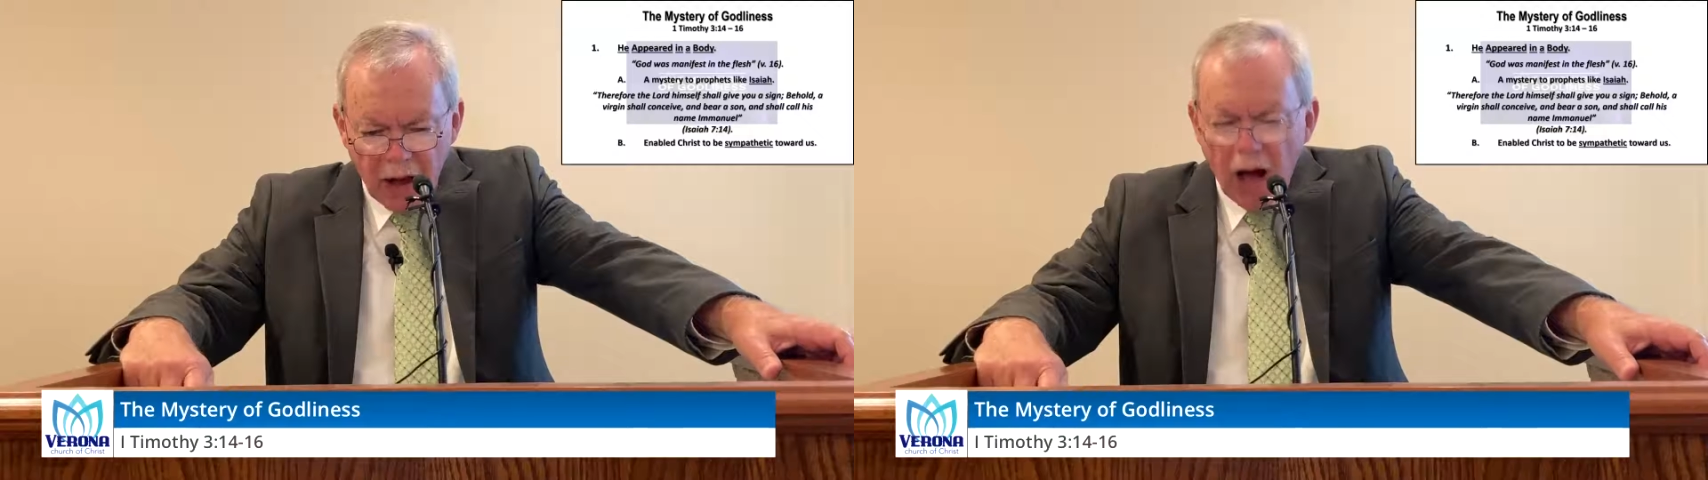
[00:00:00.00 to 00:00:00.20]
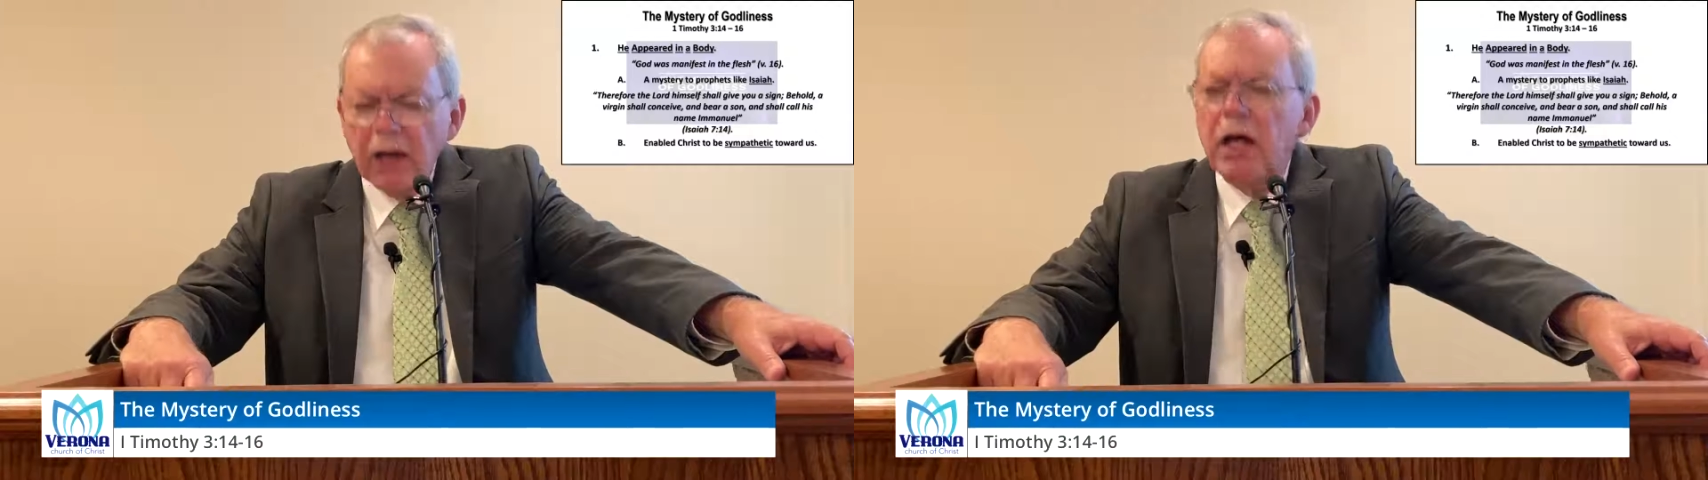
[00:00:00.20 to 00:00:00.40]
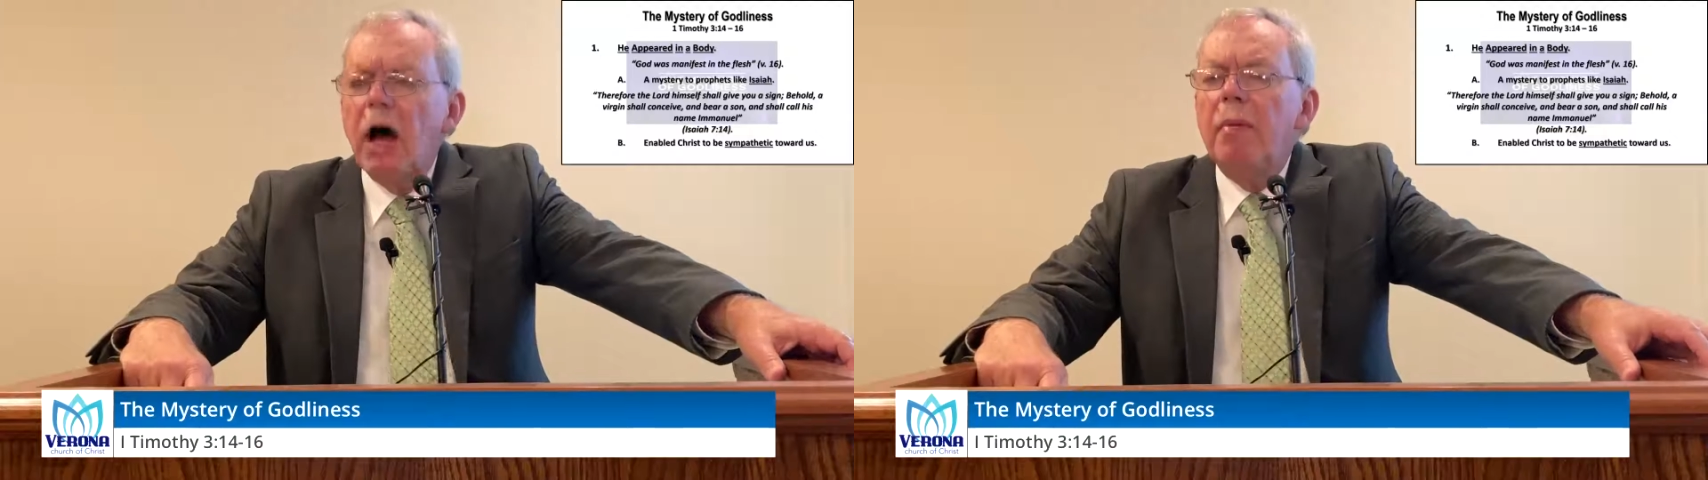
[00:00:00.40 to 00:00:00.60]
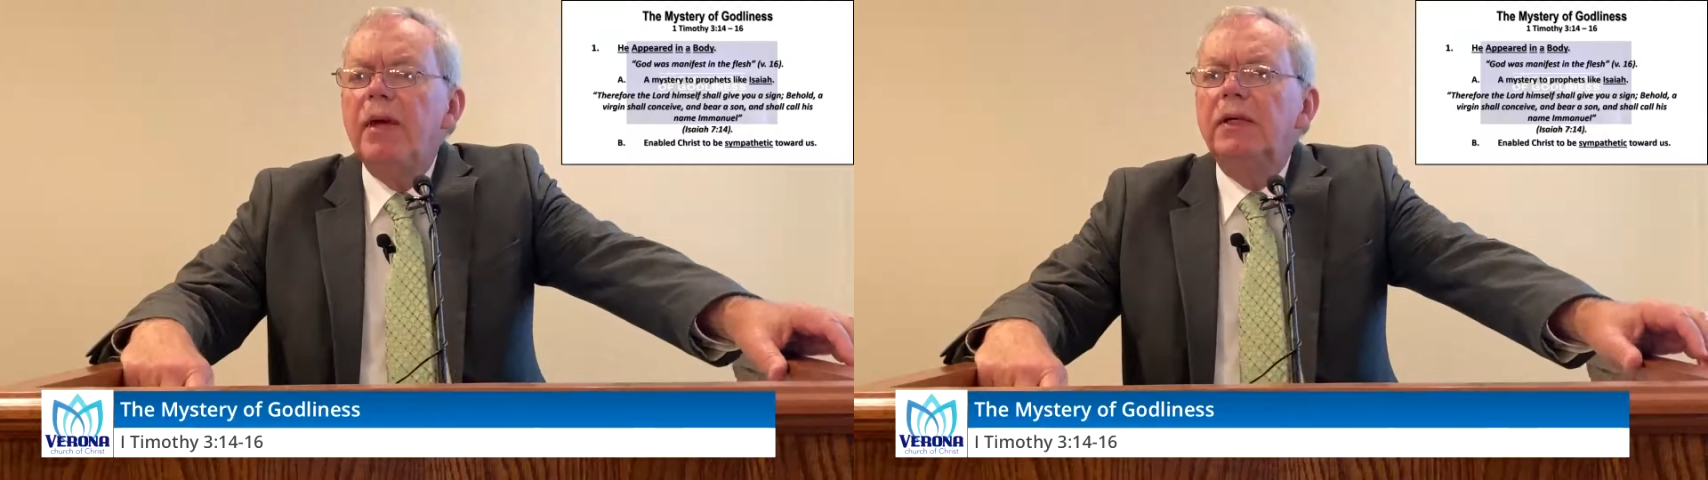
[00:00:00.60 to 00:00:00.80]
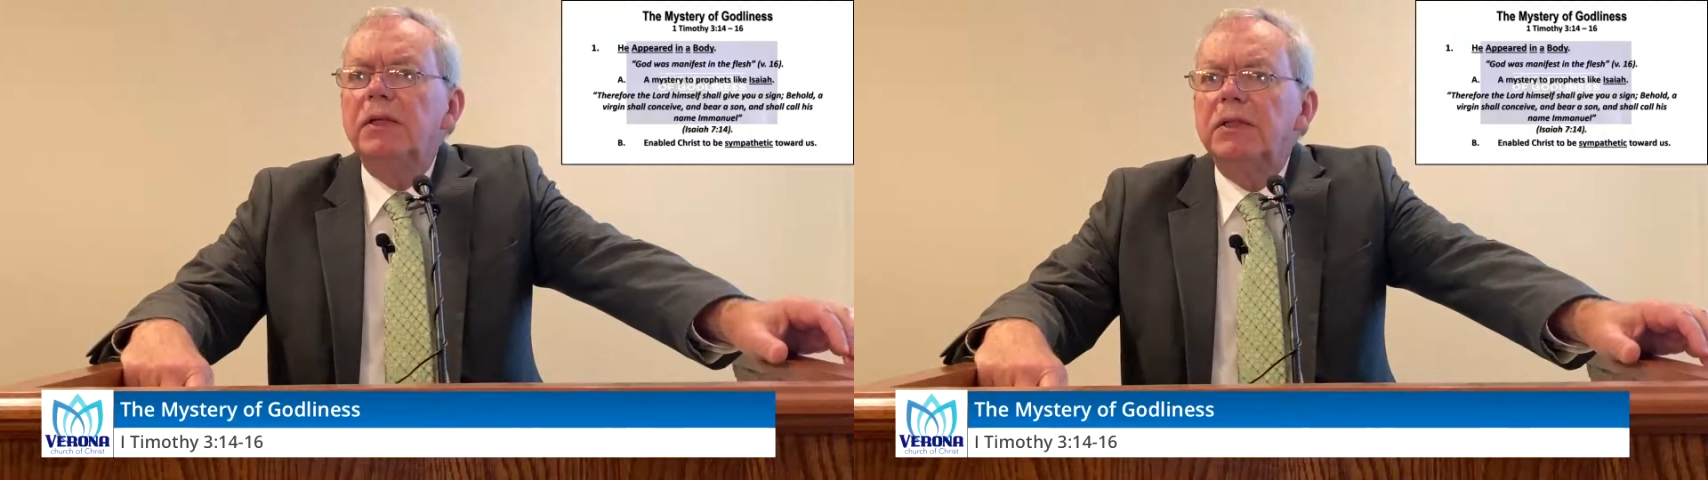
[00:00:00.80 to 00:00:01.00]
God
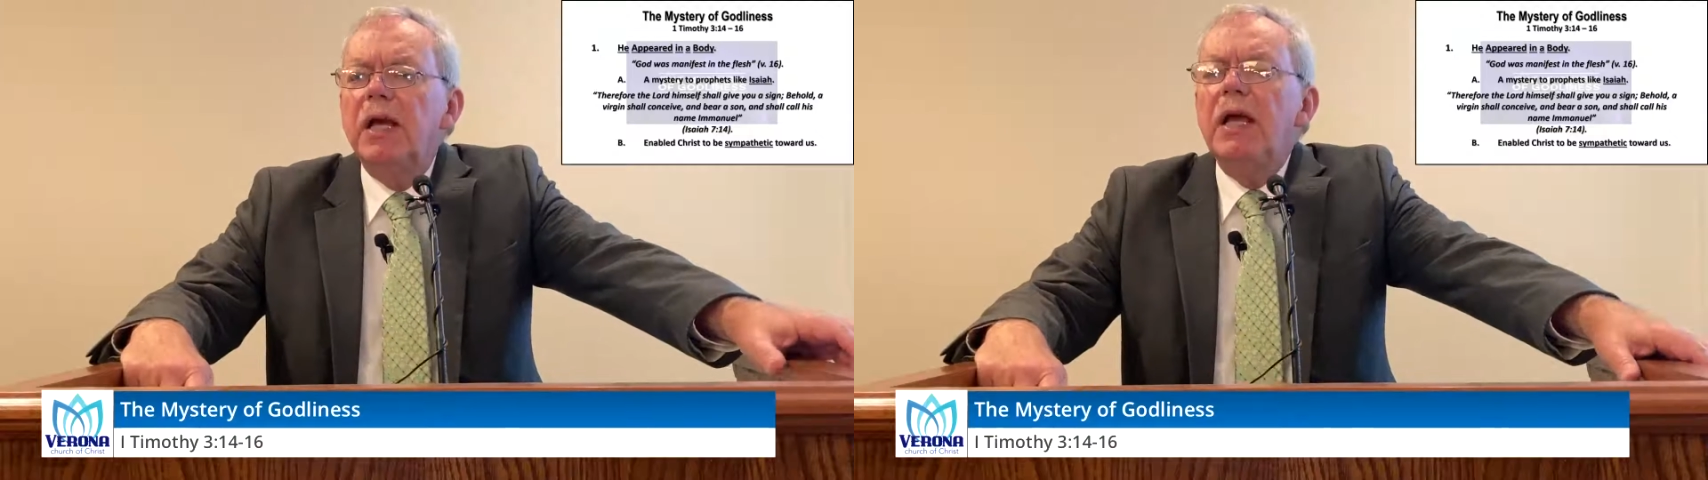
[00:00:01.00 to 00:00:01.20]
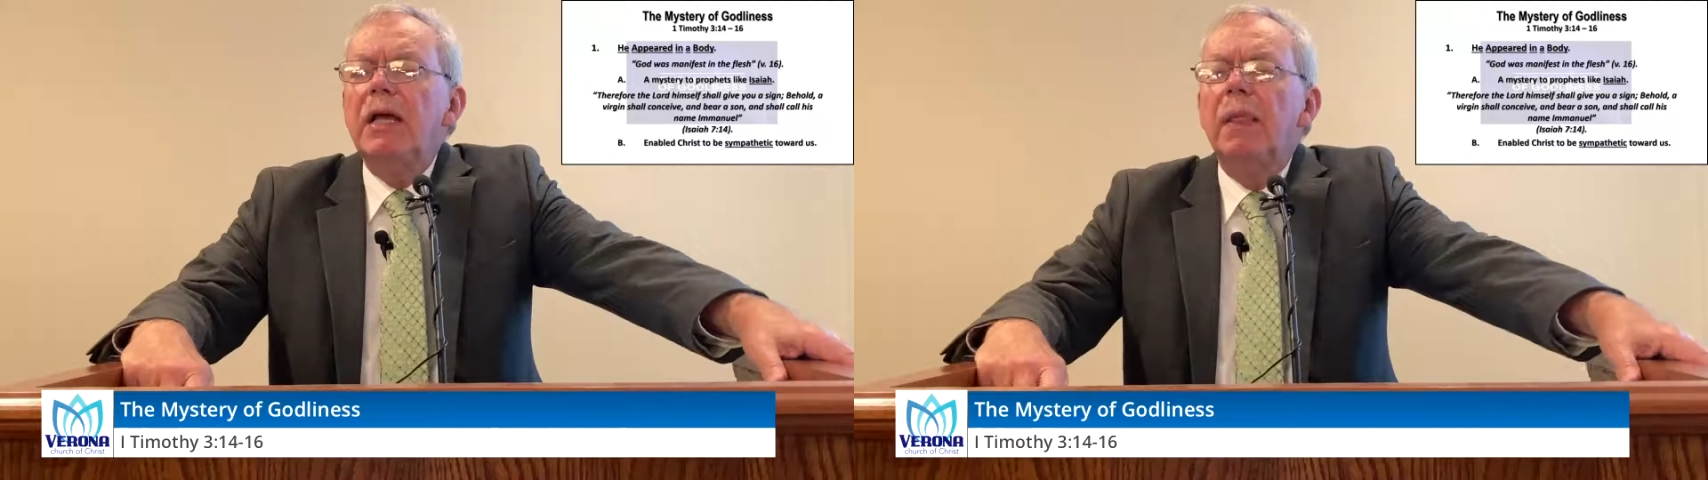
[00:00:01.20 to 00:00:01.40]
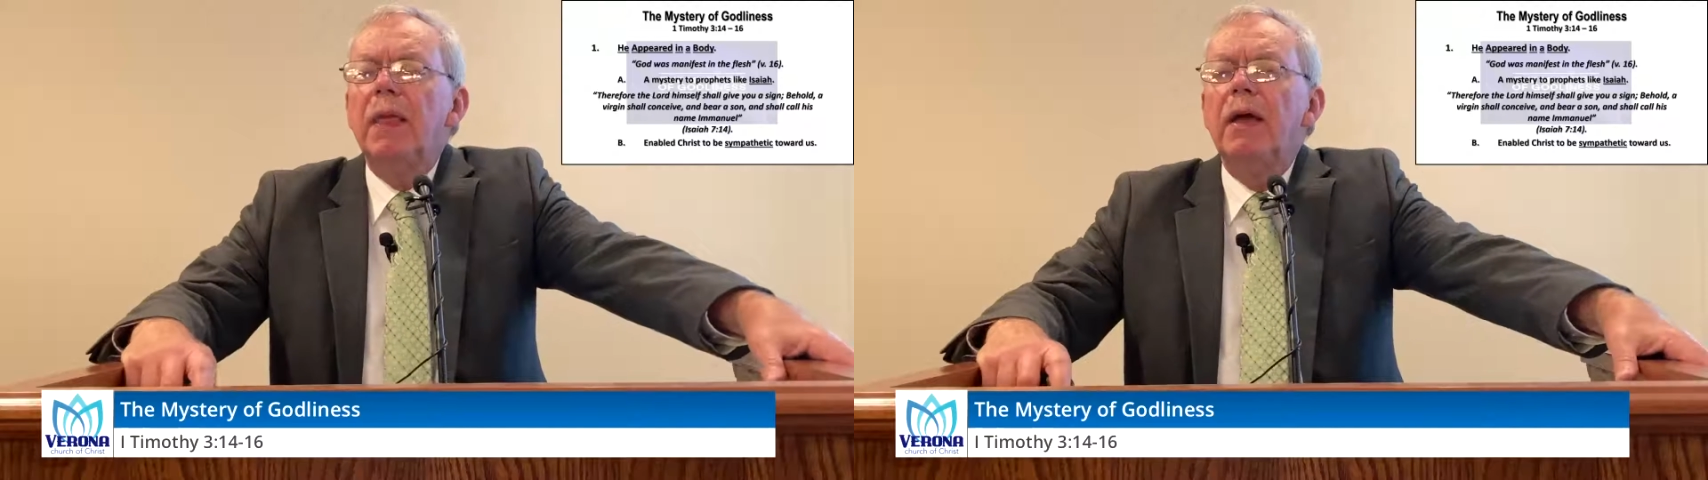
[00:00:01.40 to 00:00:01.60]
coming to seek